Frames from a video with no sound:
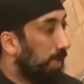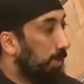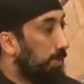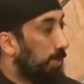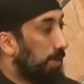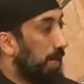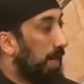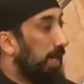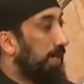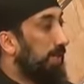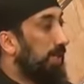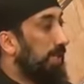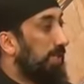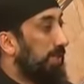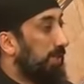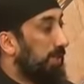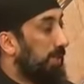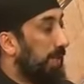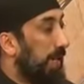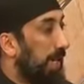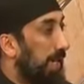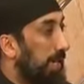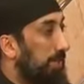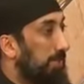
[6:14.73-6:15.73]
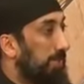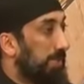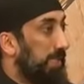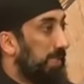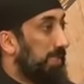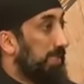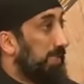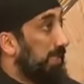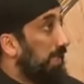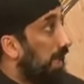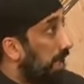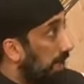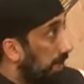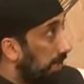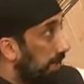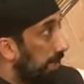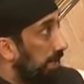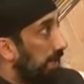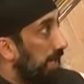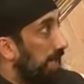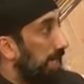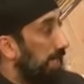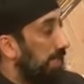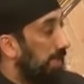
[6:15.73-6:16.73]
Quran describes the
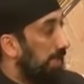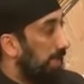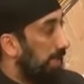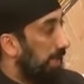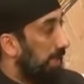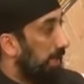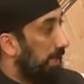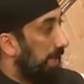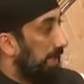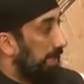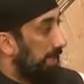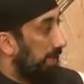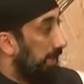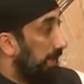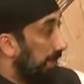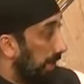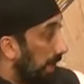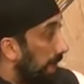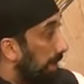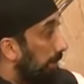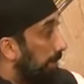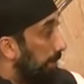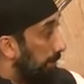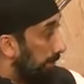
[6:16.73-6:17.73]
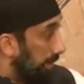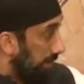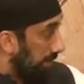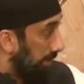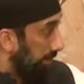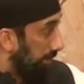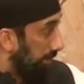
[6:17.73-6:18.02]
sun as a lamp.